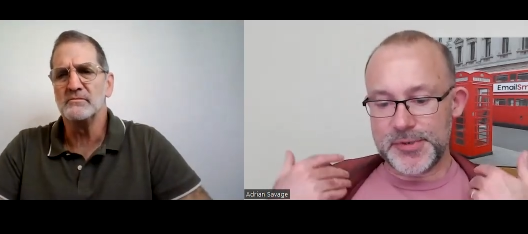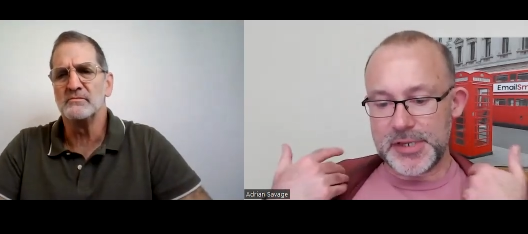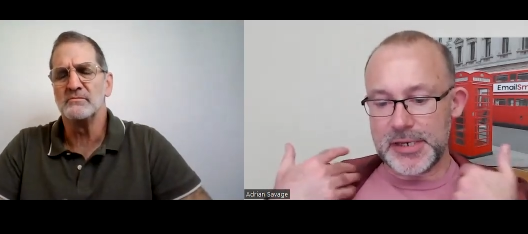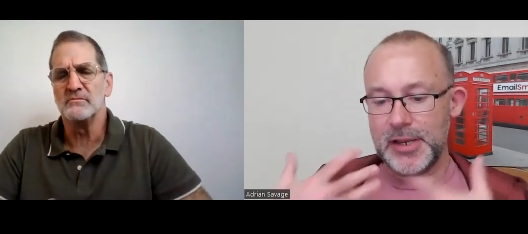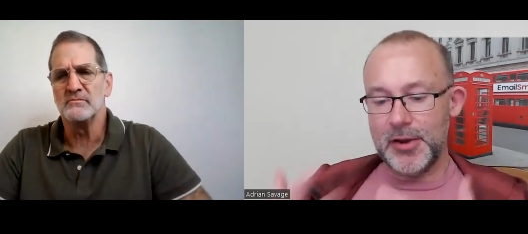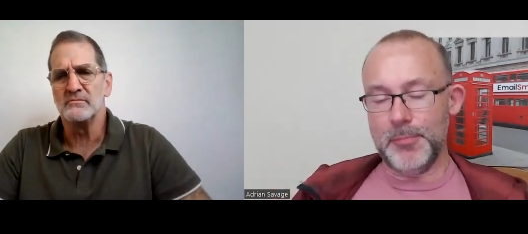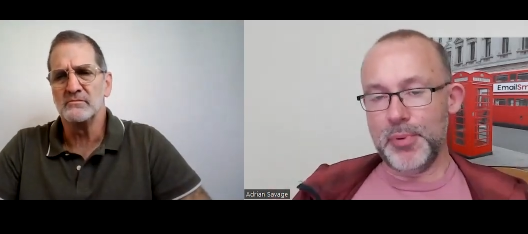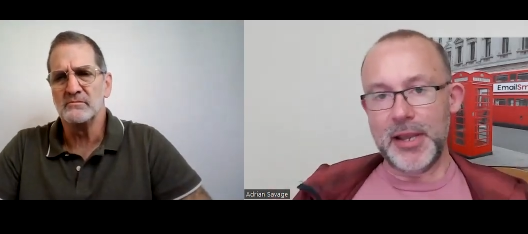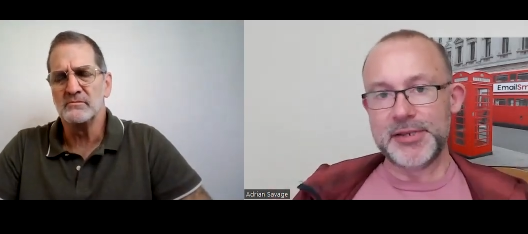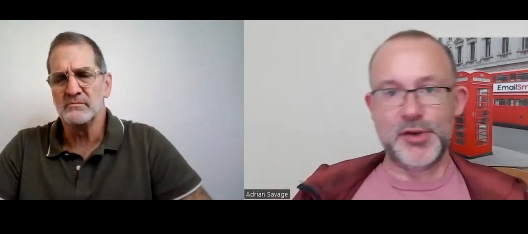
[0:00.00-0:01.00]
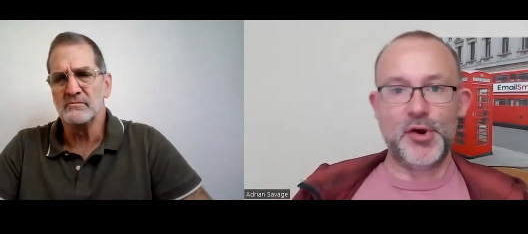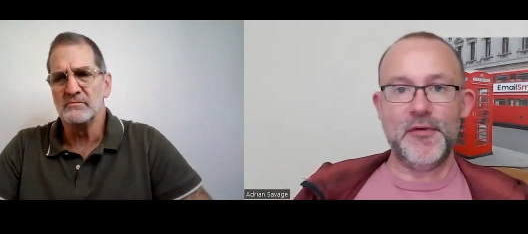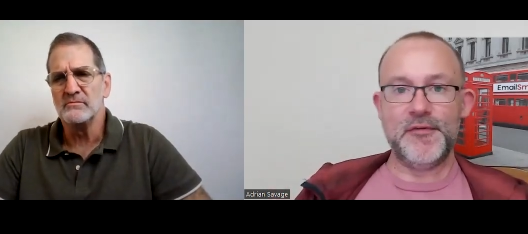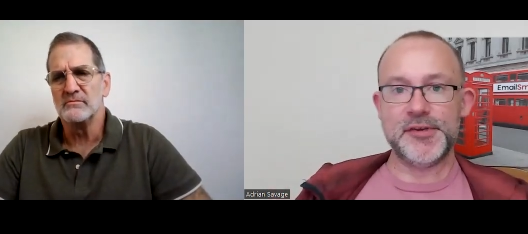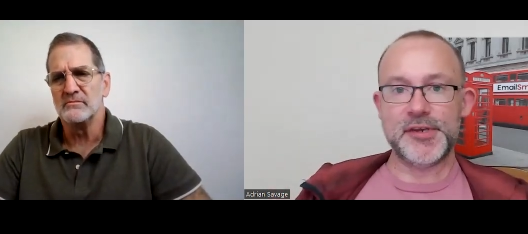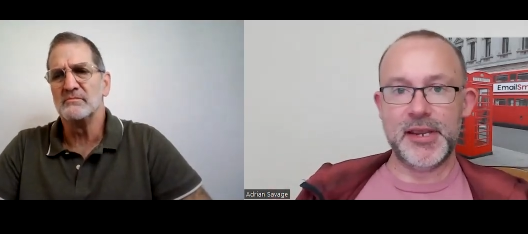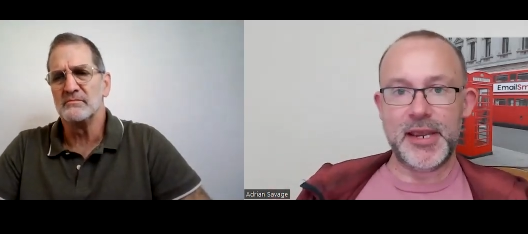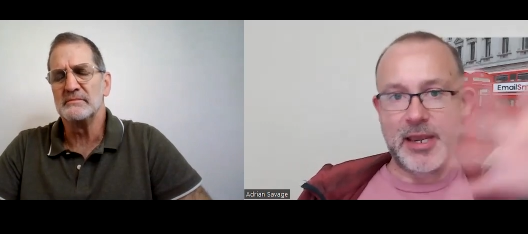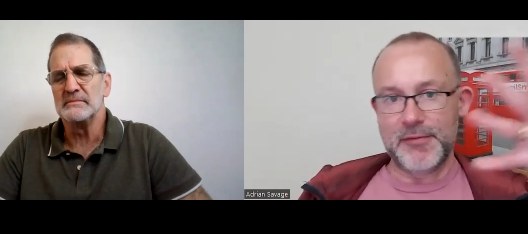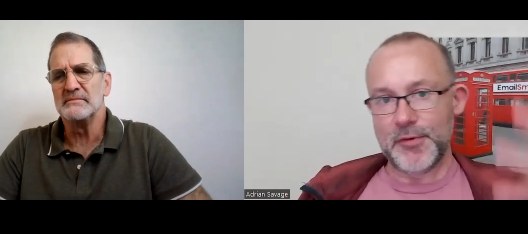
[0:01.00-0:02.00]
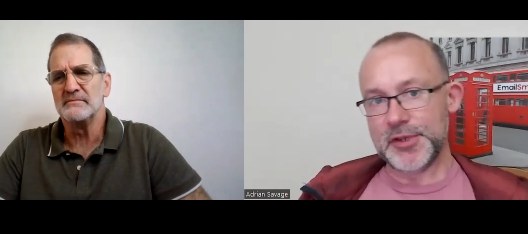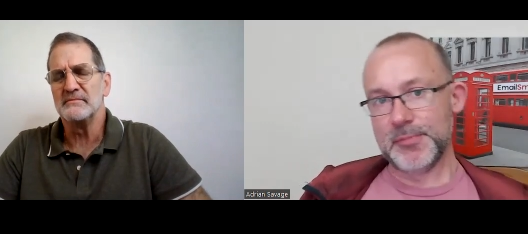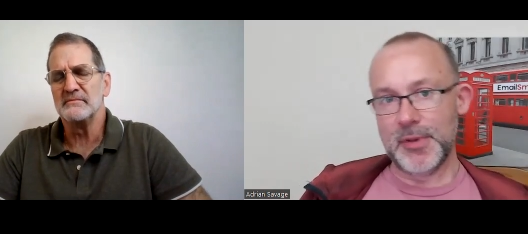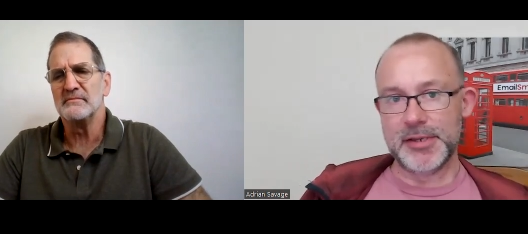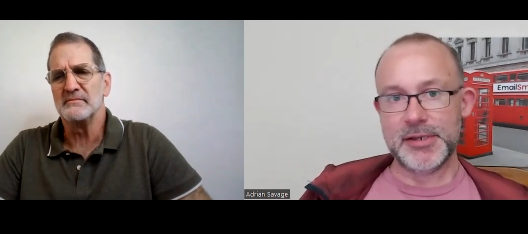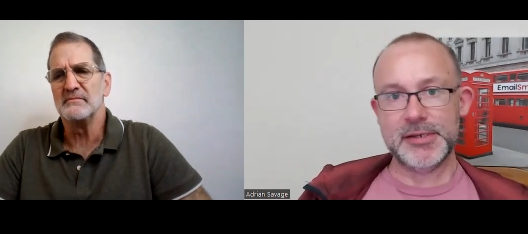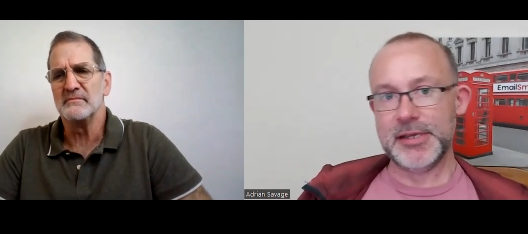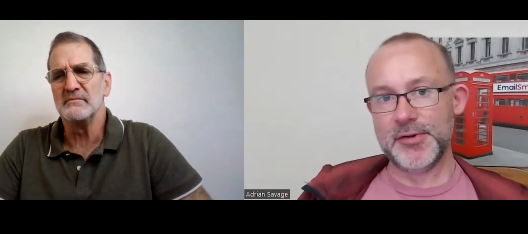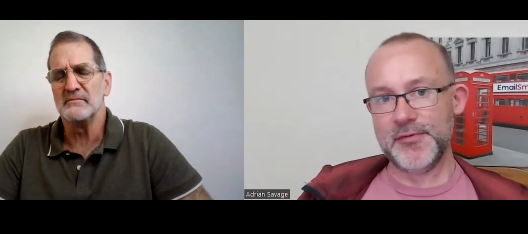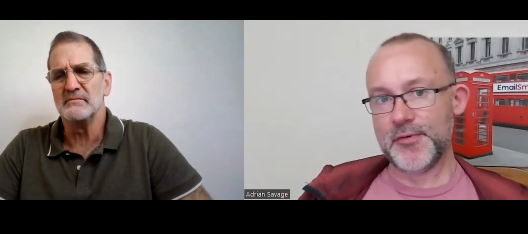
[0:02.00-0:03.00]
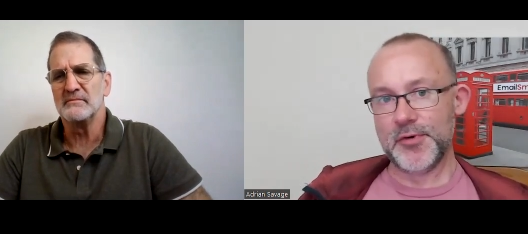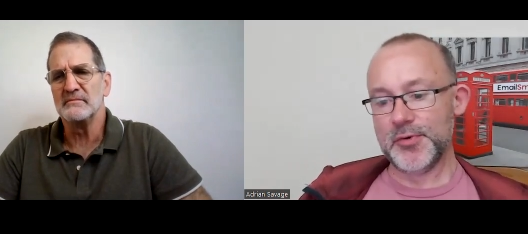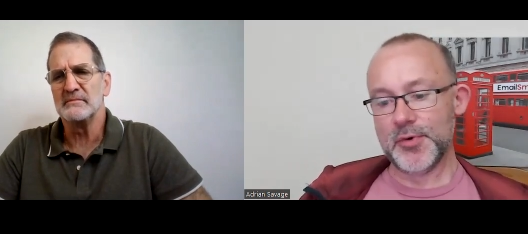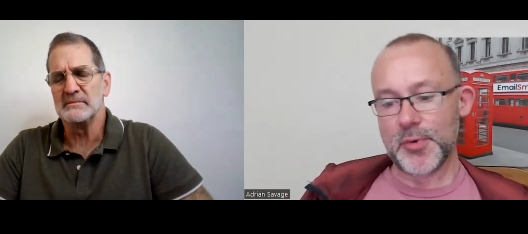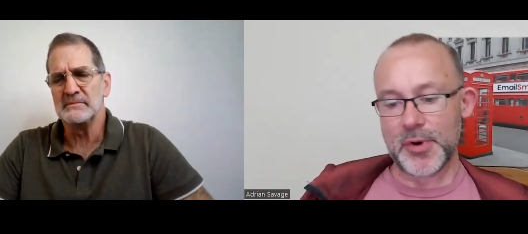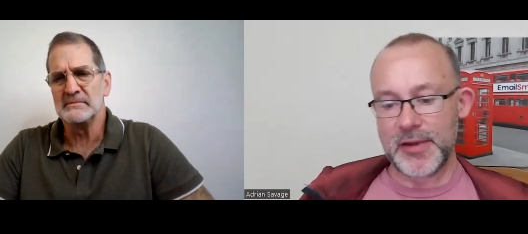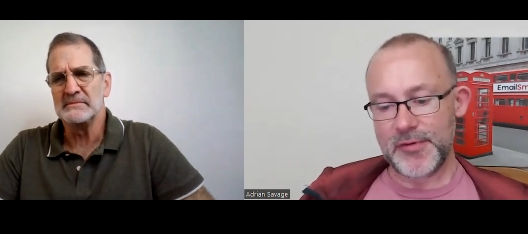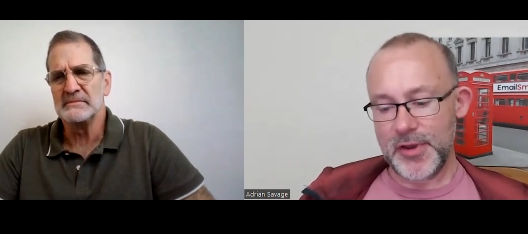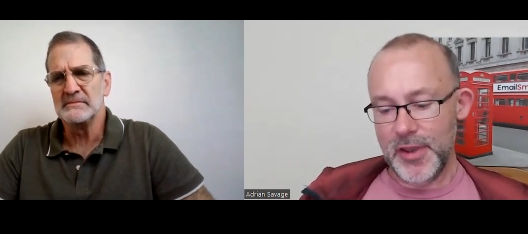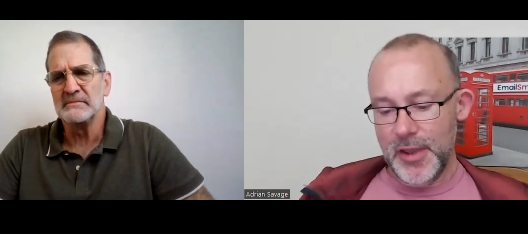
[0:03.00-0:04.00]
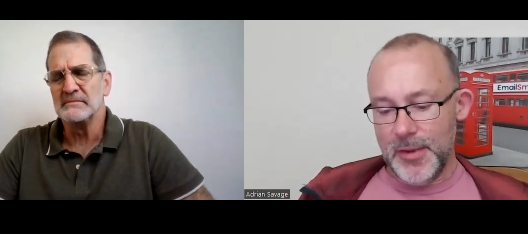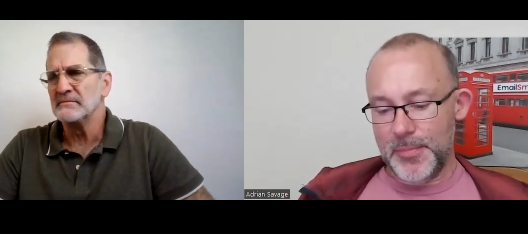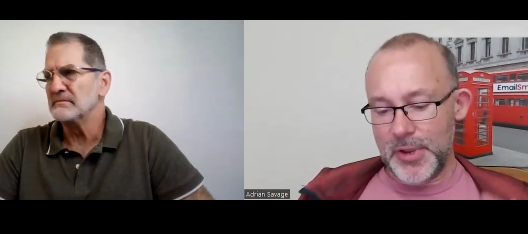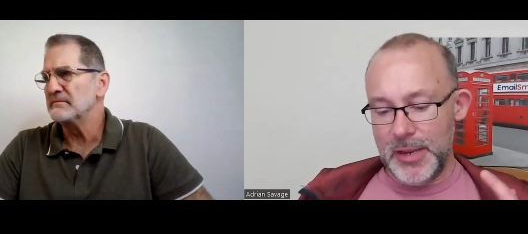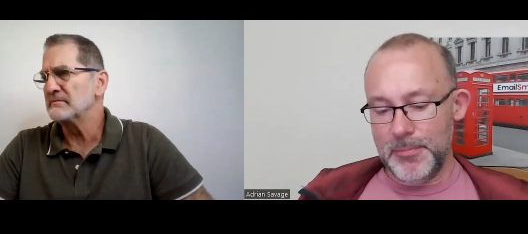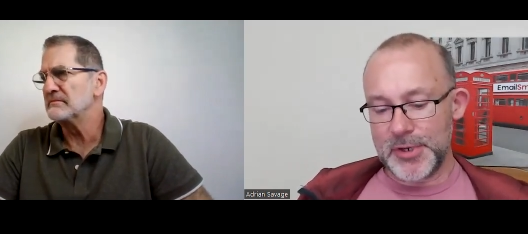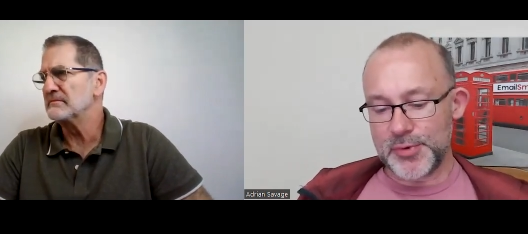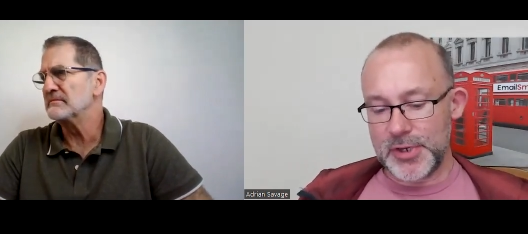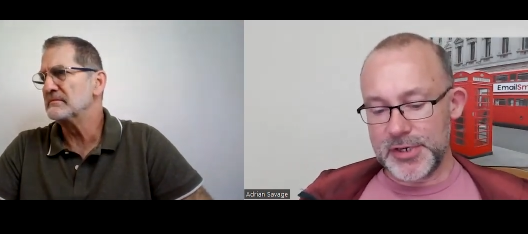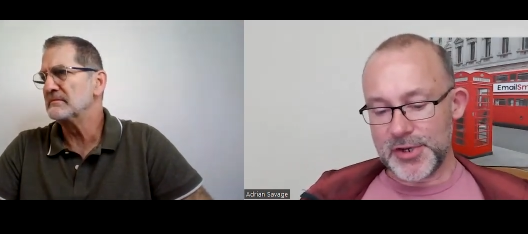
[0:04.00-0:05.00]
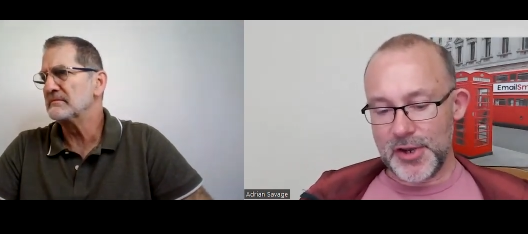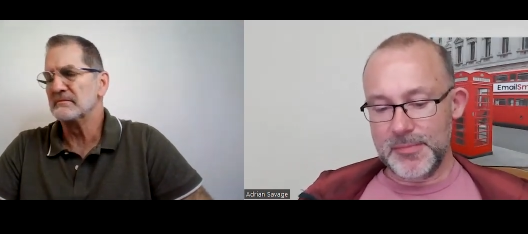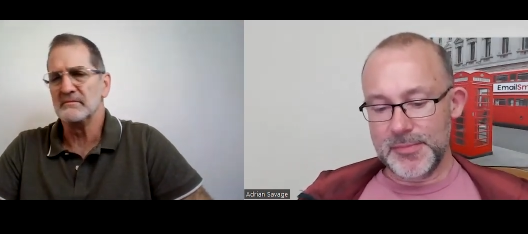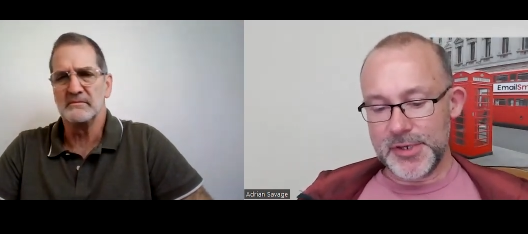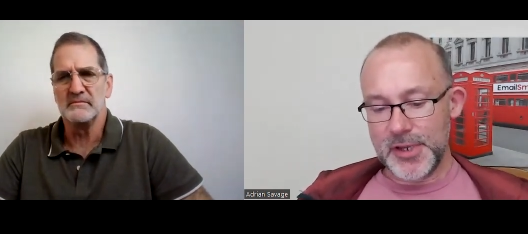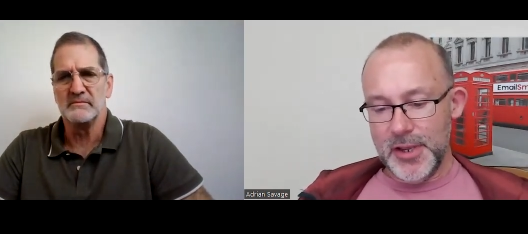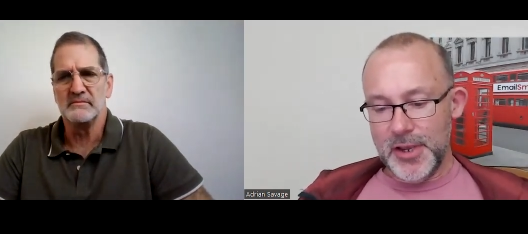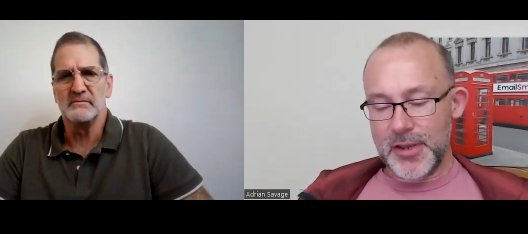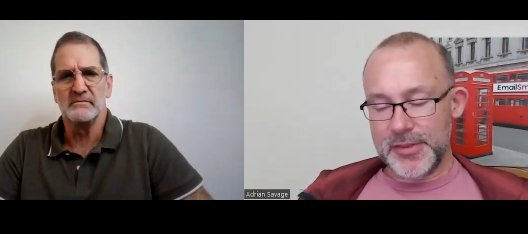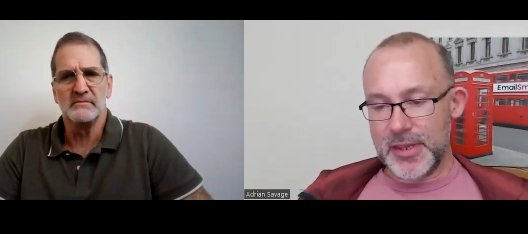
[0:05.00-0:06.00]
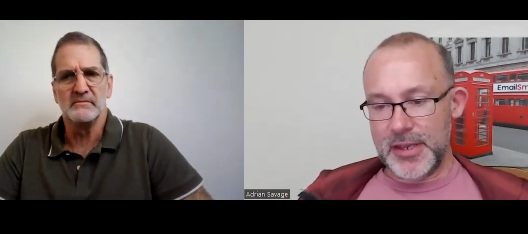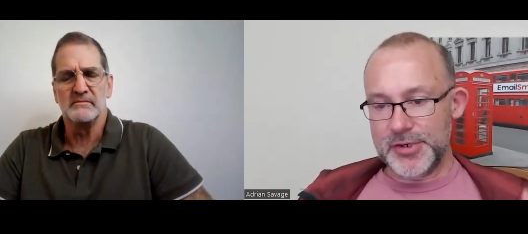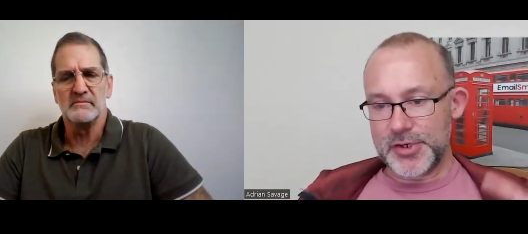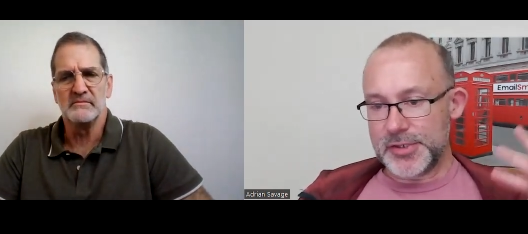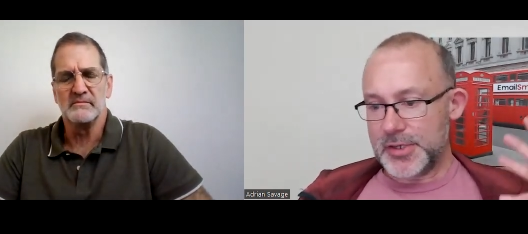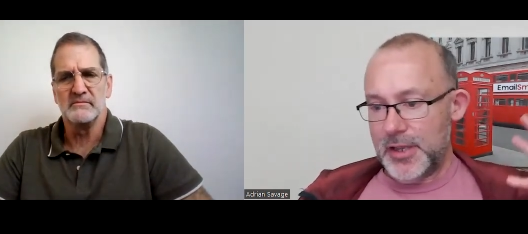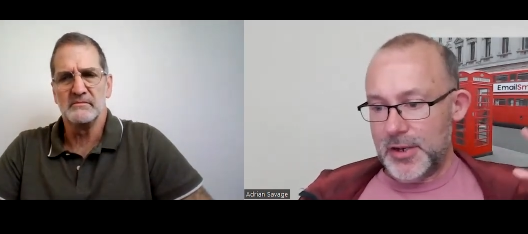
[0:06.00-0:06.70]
Speaker 1: send out a blatant offer and say, hey, I've got this amazing deal for you or whatever. But in between times, then just yeah